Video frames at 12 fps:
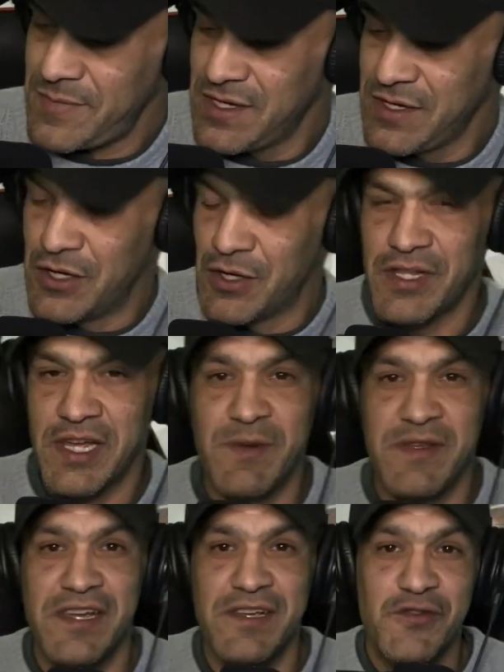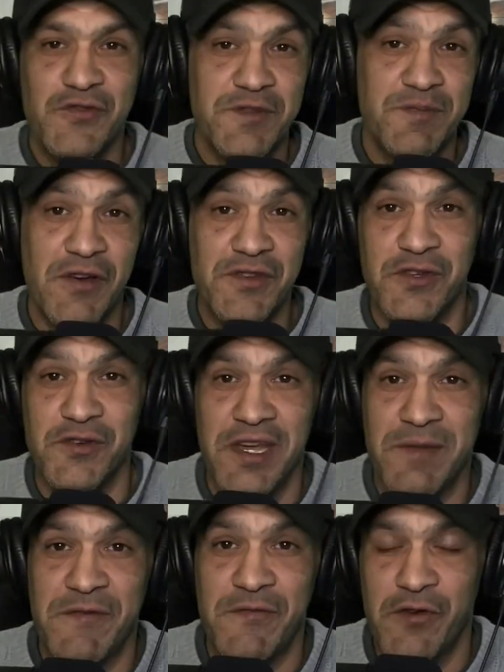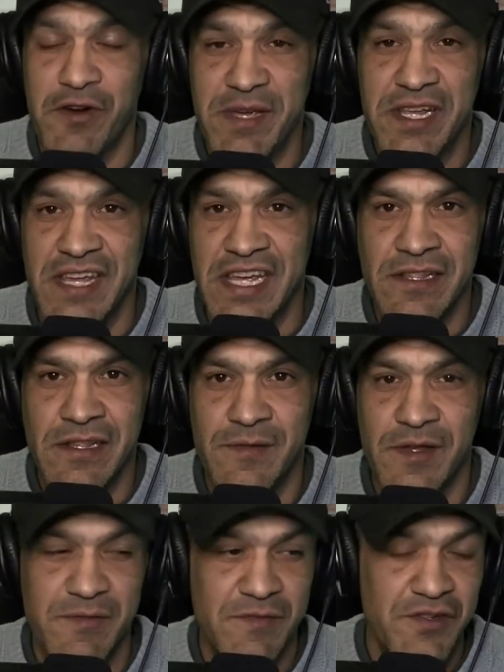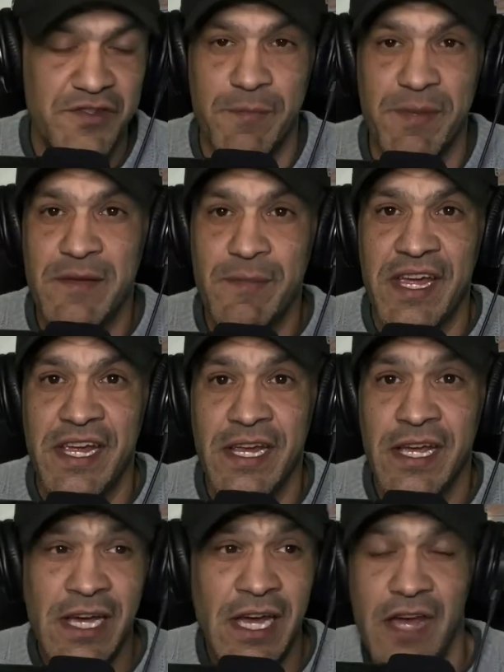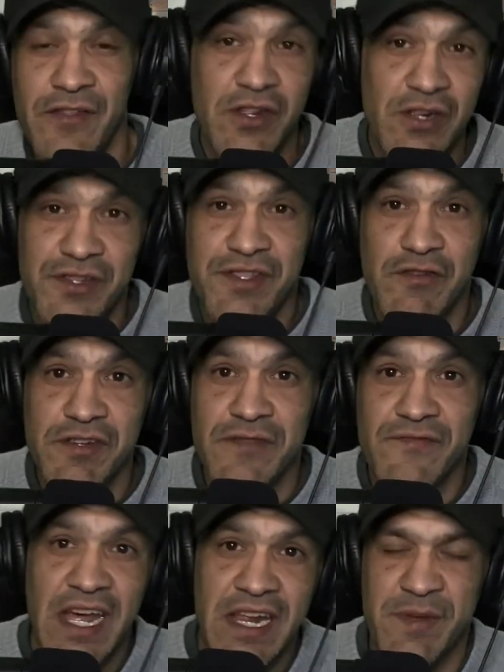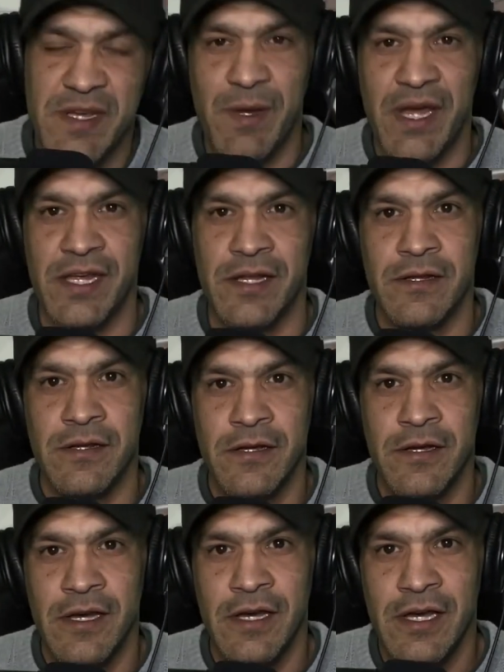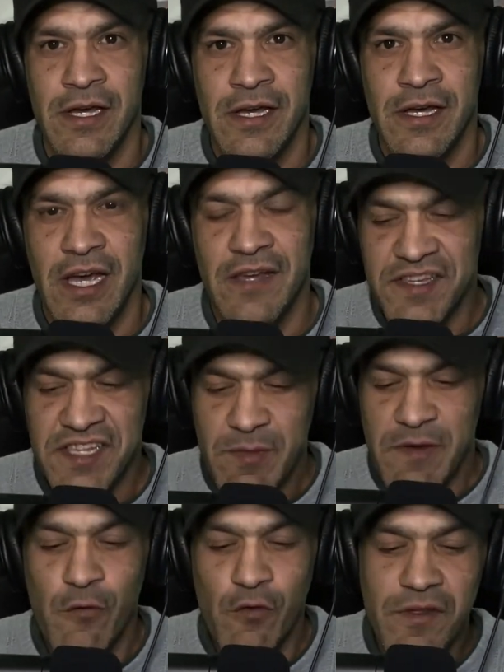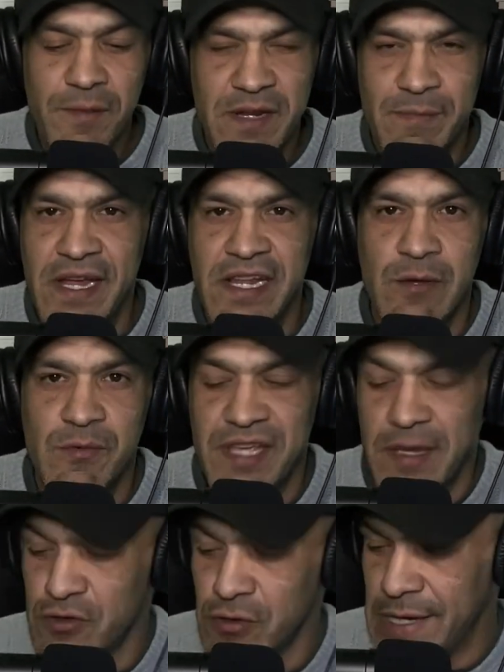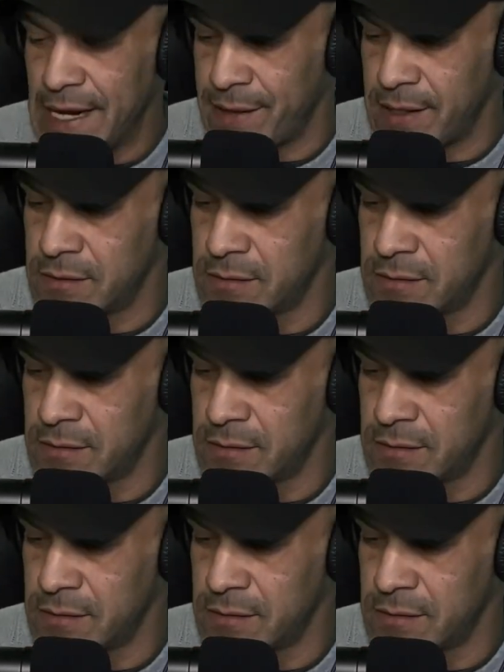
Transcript: You know, like they told us also that before the big thing, there's the Big Bang, and then there's theories of not a Big Bang. And they say before the Big Bang, there was absolutely nothing.